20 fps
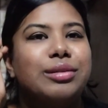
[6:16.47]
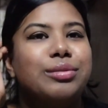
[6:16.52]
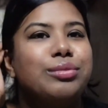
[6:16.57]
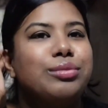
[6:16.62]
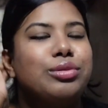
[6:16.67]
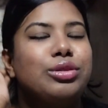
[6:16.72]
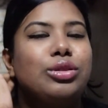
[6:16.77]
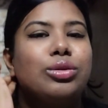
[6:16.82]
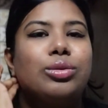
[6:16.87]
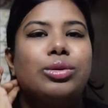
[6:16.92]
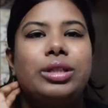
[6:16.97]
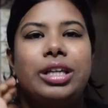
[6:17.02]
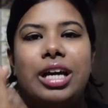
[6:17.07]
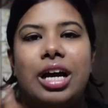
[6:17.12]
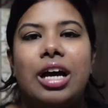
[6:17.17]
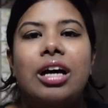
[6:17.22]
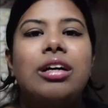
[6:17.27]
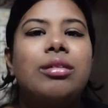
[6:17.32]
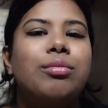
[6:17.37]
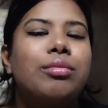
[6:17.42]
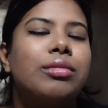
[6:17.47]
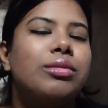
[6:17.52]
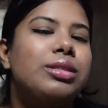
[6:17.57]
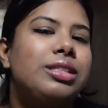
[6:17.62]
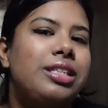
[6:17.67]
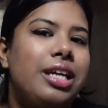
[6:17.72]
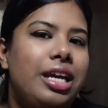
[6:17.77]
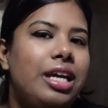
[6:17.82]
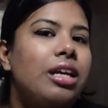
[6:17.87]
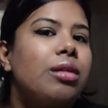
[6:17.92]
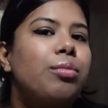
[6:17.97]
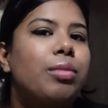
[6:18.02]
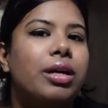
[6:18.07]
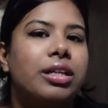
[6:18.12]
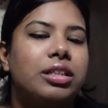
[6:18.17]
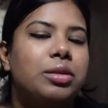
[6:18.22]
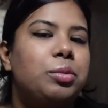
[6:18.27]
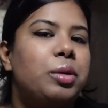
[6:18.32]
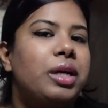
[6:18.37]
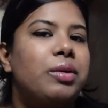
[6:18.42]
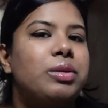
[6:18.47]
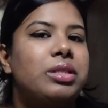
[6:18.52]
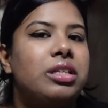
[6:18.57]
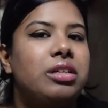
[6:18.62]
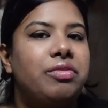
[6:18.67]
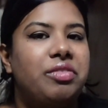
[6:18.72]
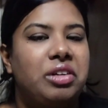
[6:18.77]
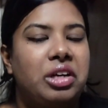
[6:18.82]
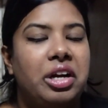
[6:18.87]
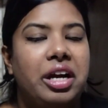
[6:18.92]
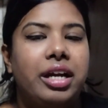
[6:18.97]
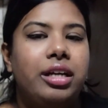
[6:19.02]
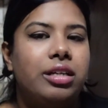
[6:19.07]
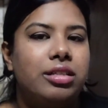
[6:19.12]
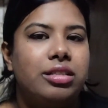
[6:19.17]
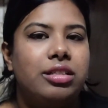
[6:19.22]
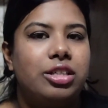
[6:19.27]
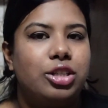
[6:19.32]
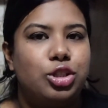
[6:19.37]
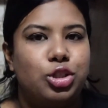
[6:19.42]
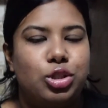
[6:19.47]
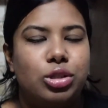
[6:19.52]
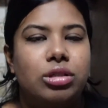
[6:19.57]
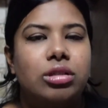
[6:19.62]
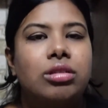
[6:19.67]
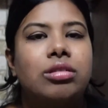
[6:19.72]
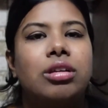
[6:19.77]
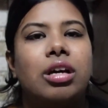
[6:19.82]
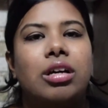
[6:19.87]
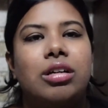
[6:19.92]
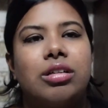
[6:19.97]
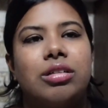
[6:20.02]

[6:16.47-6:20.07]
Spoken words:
So yeah, staying in Bar Dubai was a great decision.